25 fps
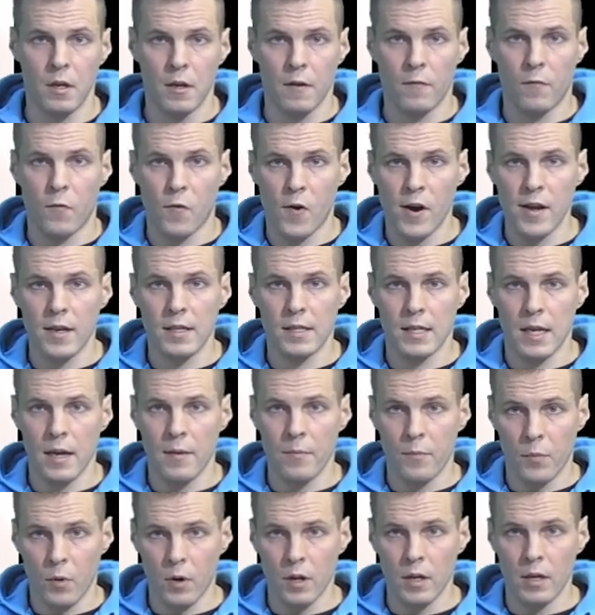For
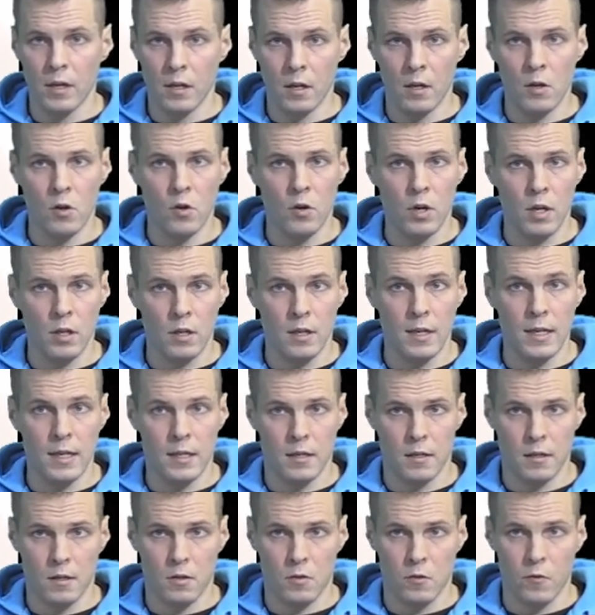example, in the unit
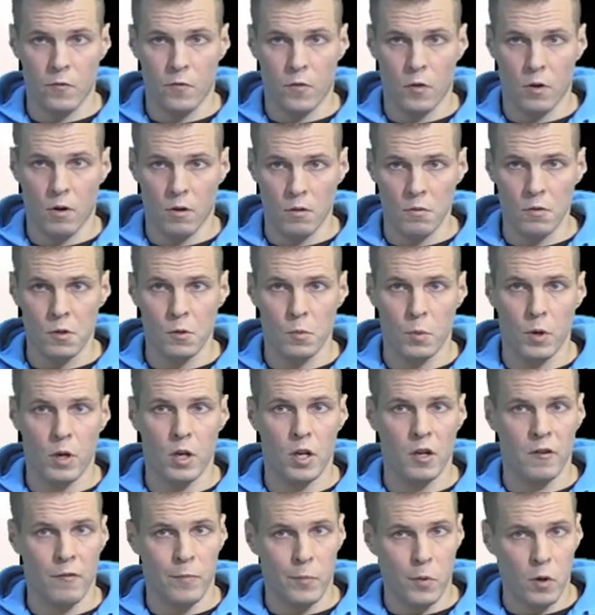discussion forums, when you
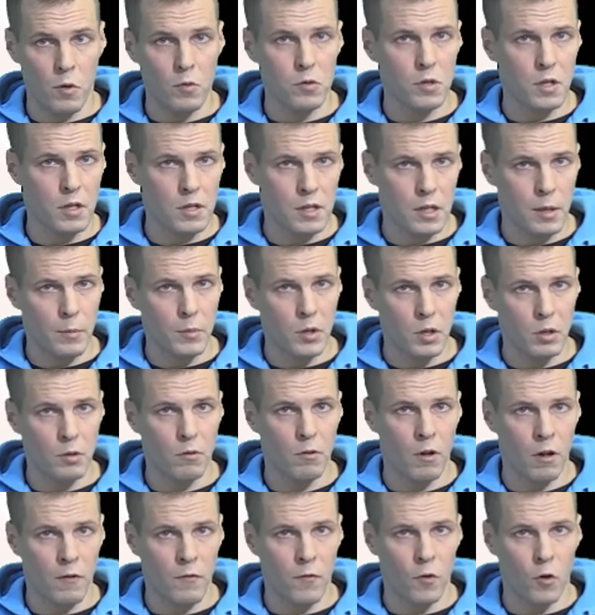have posted something
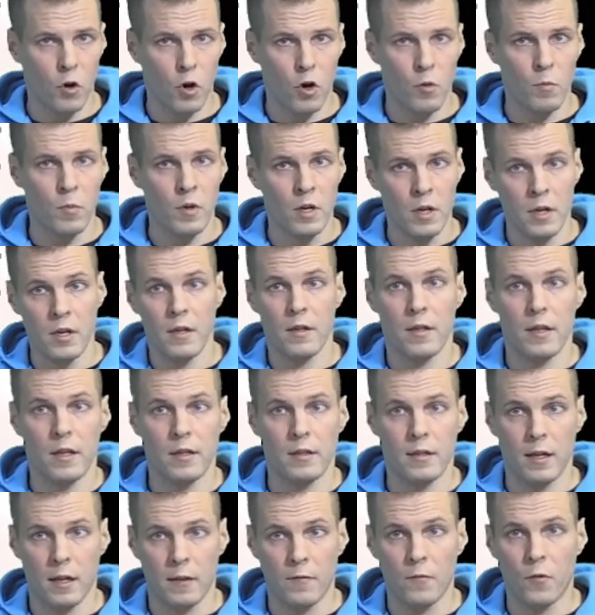to the forum, then
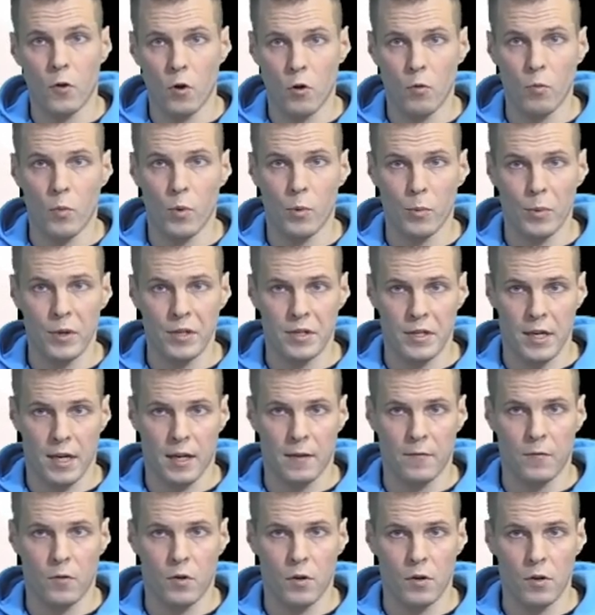that forum will be
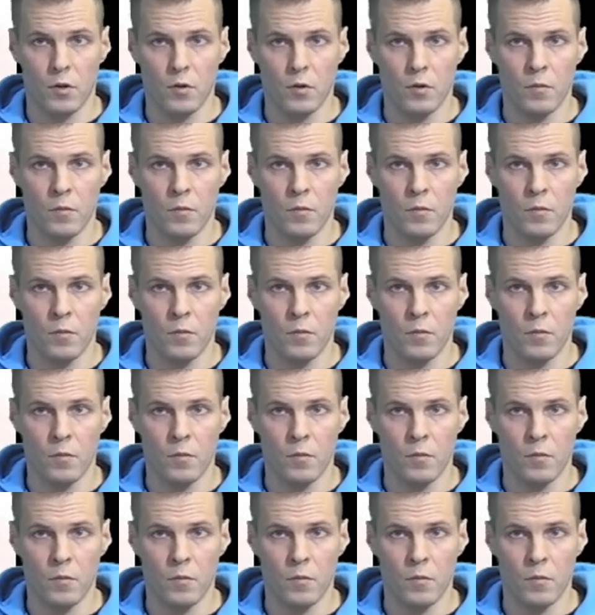checked for you.